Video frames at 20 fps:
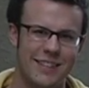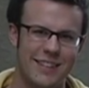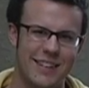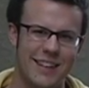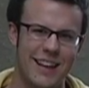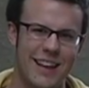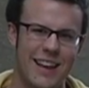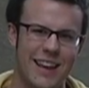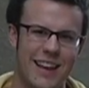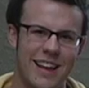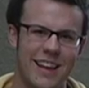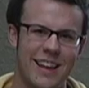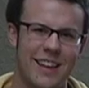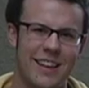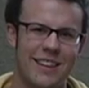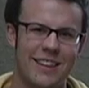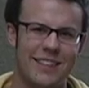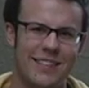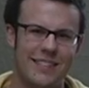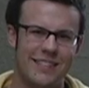Yeah.
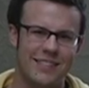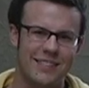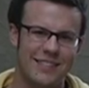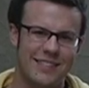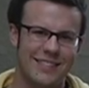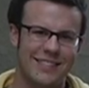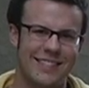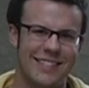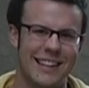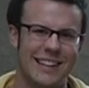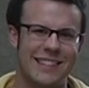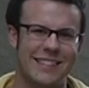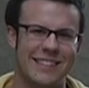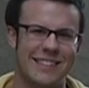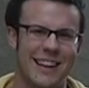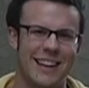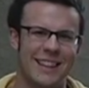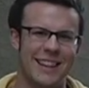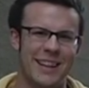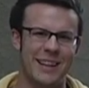That's
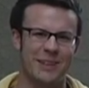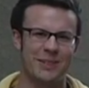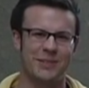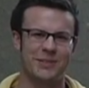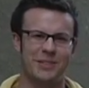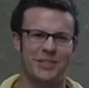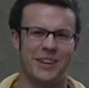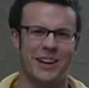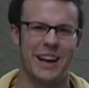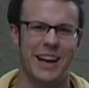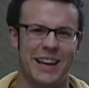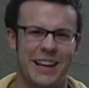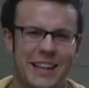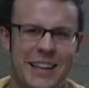sign language for Hack